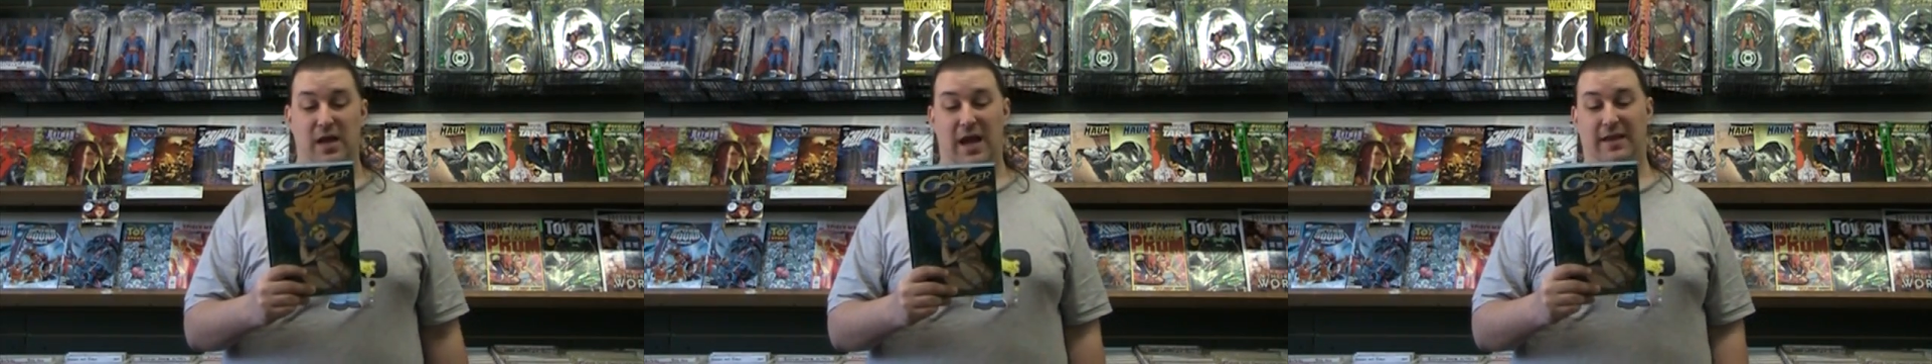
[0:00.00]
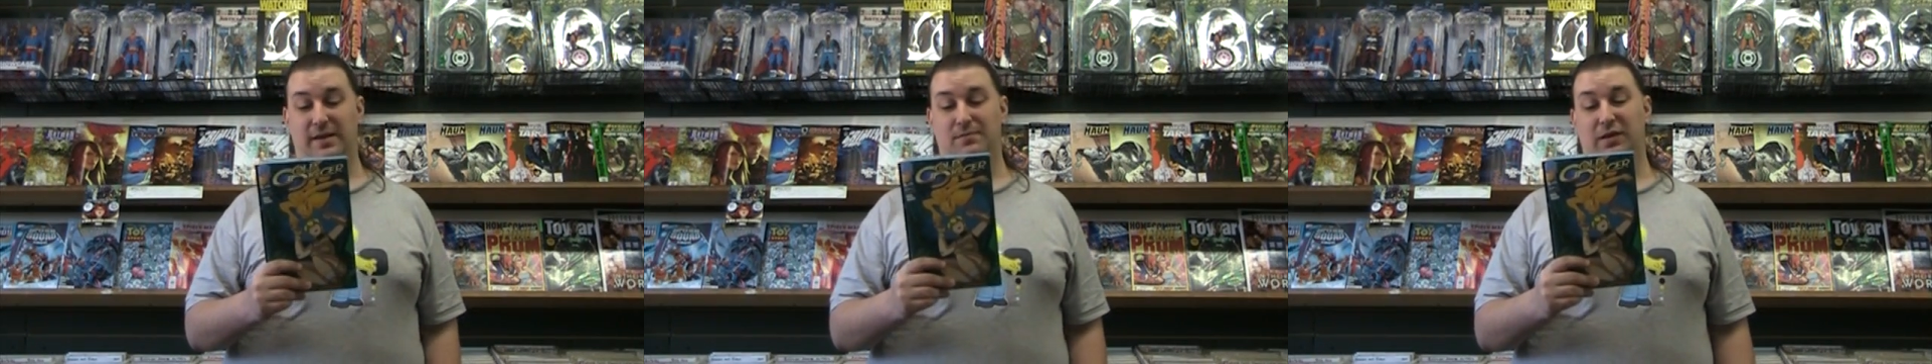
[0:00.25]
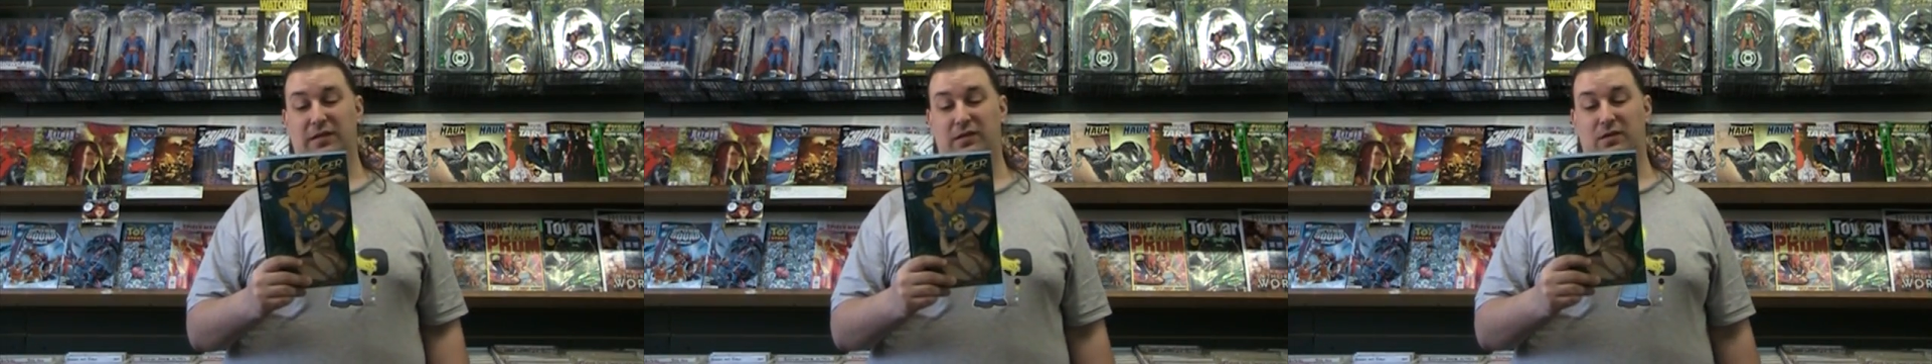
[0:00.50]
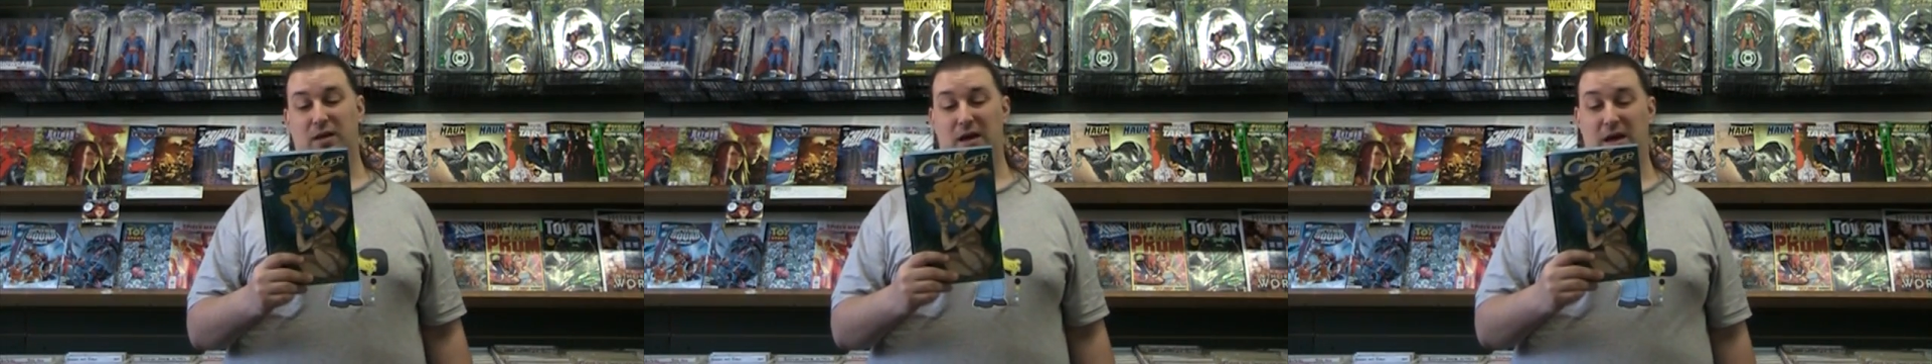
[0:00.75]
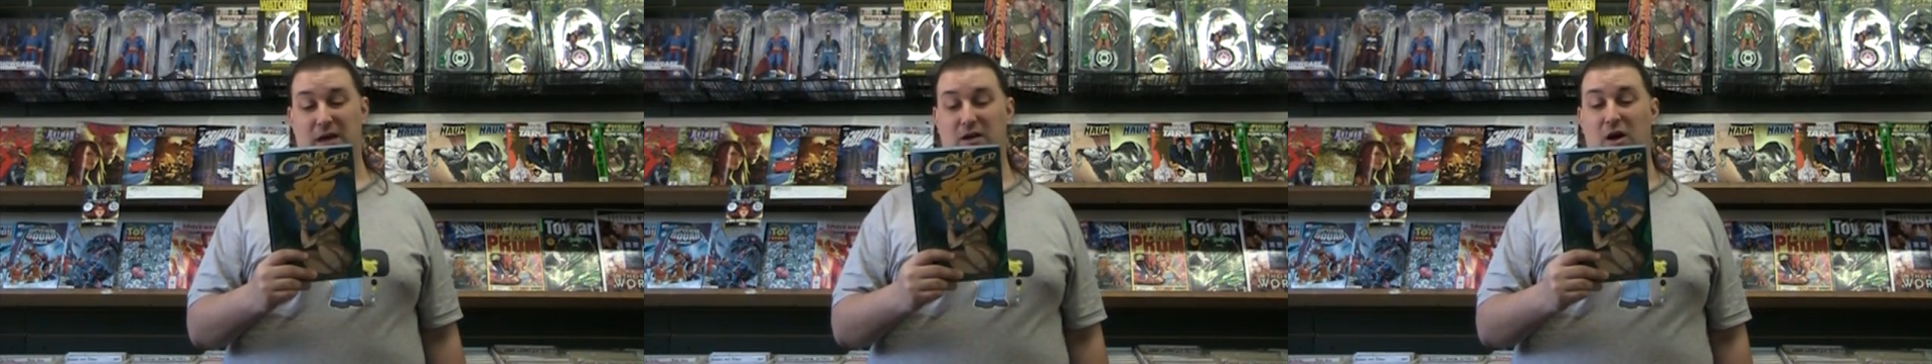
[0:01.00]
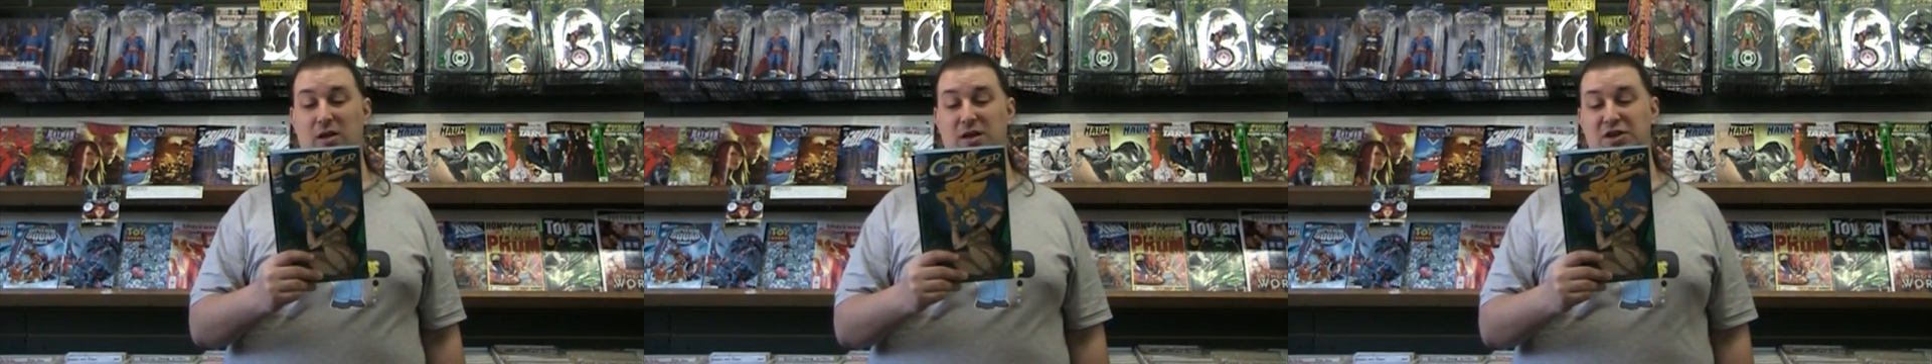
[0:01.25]
and they must
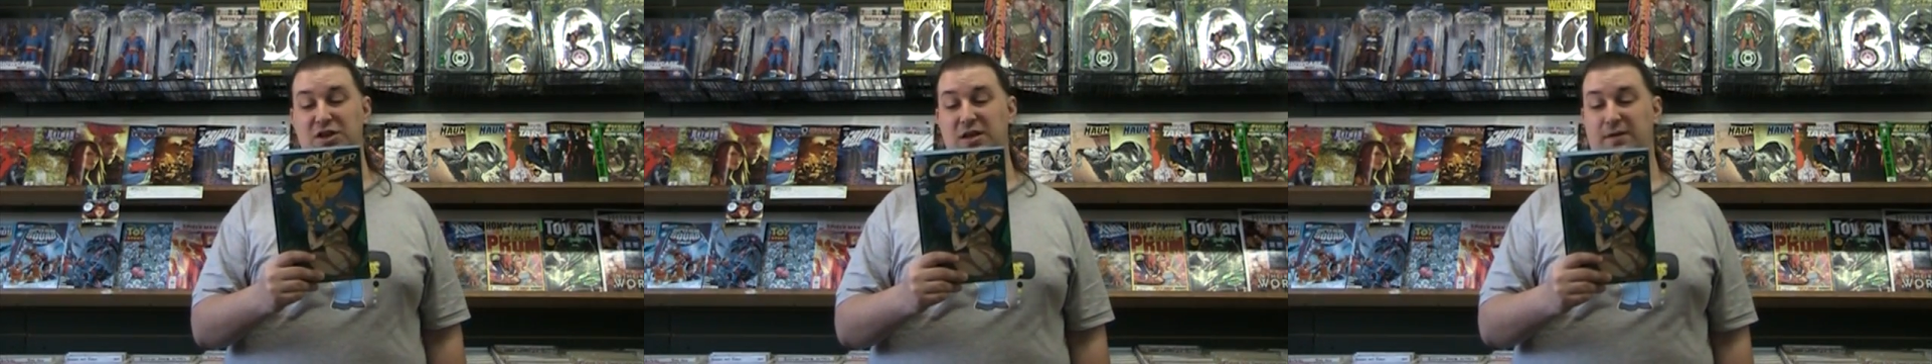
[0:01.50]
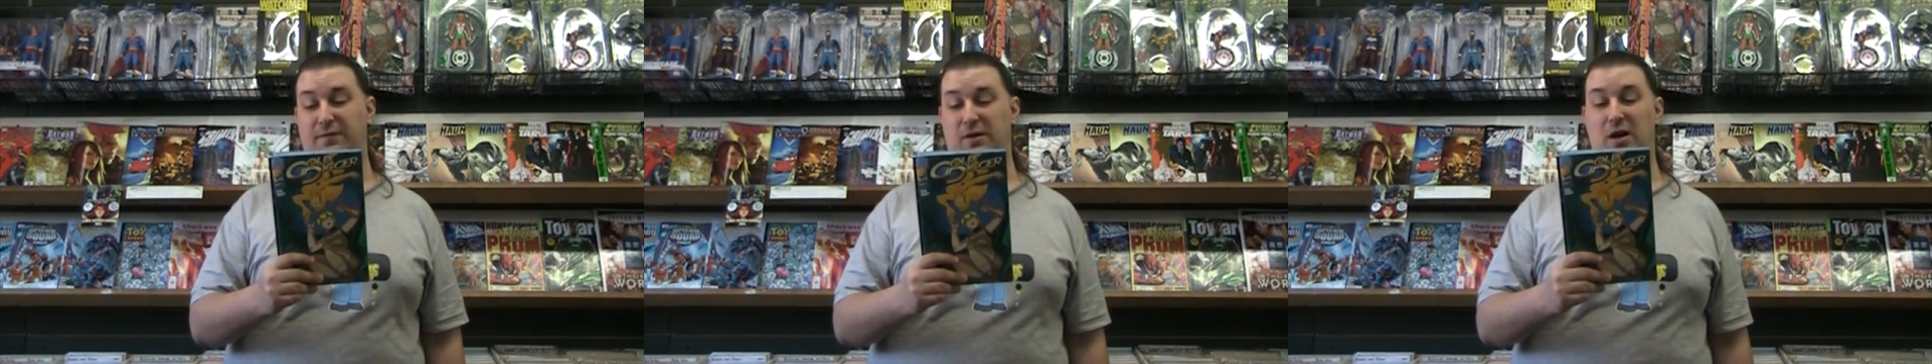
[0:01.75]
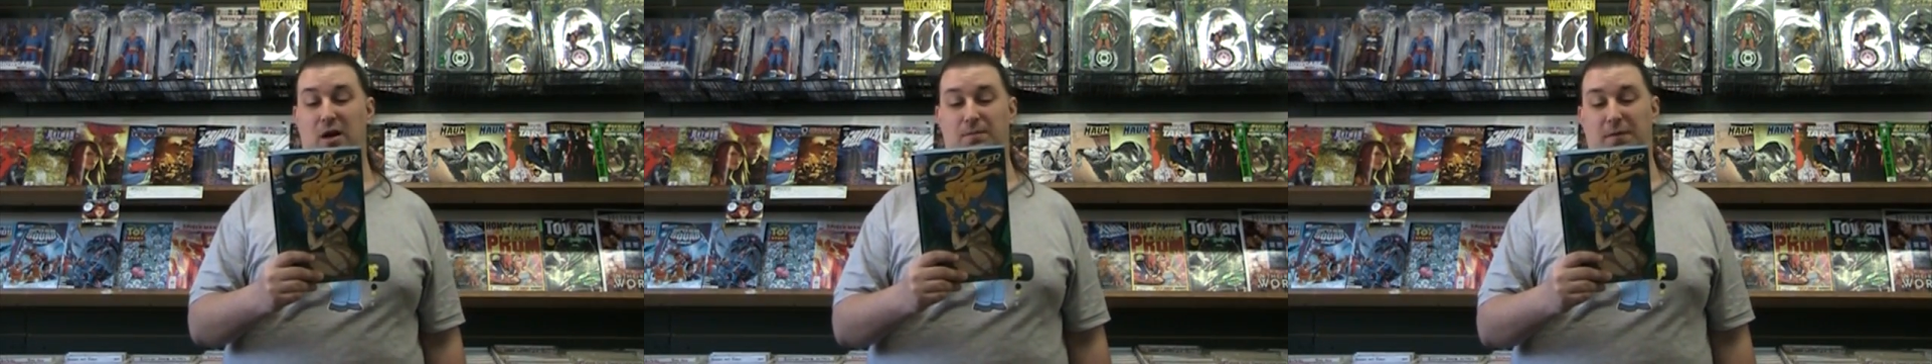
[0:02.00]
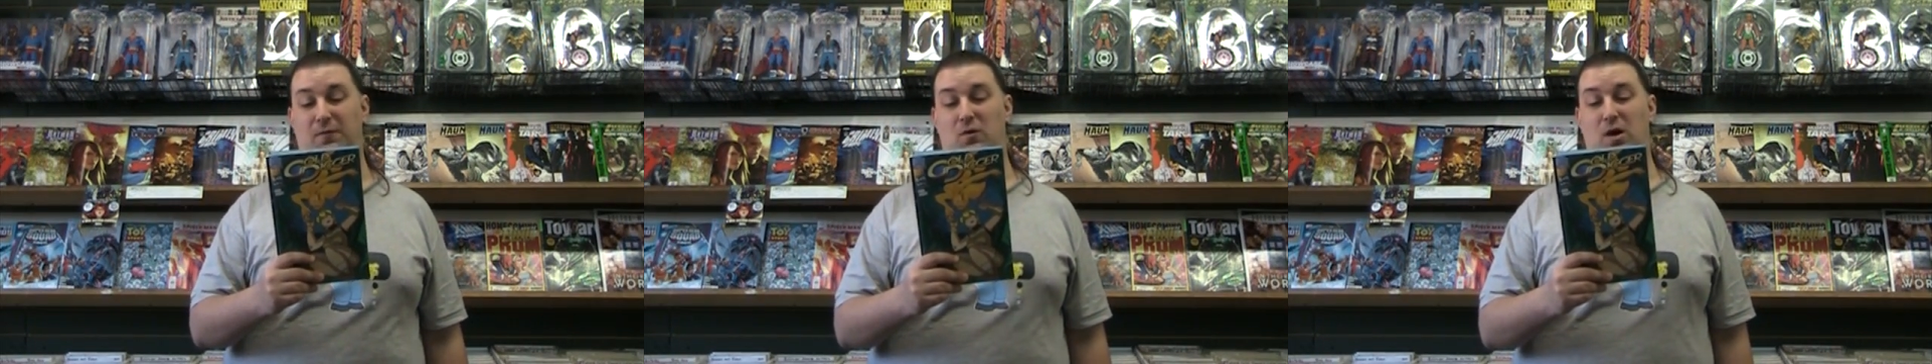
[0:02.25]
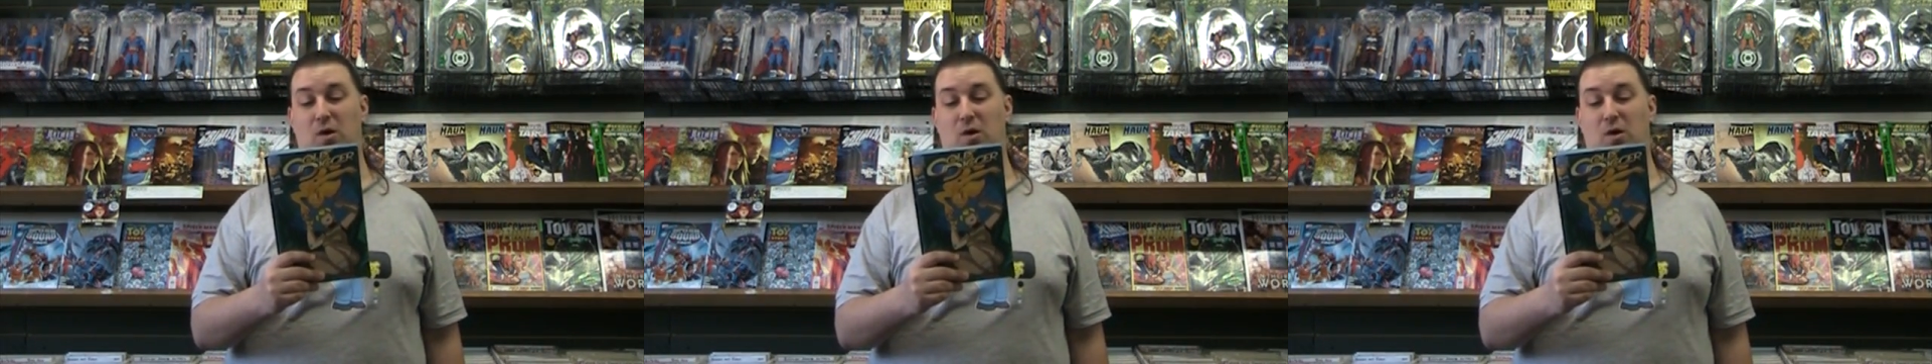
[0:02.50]
call on Gina for help before a